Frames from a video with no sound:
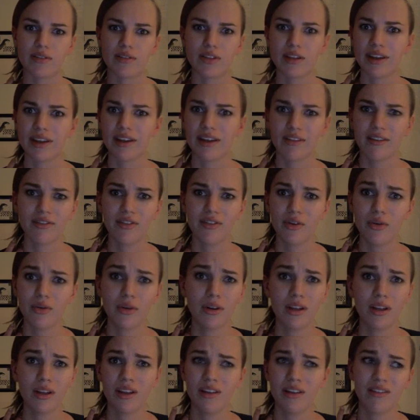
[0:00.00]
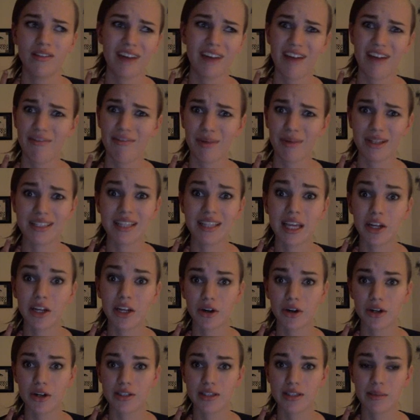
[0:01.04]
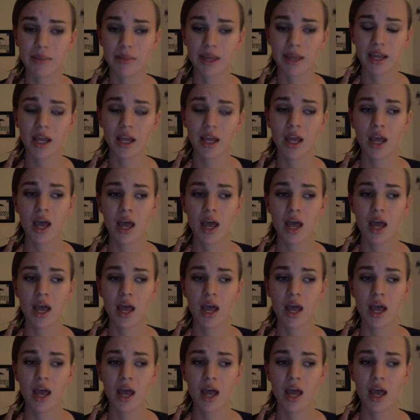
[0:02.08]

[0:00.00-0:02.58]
So like 5 months later or something,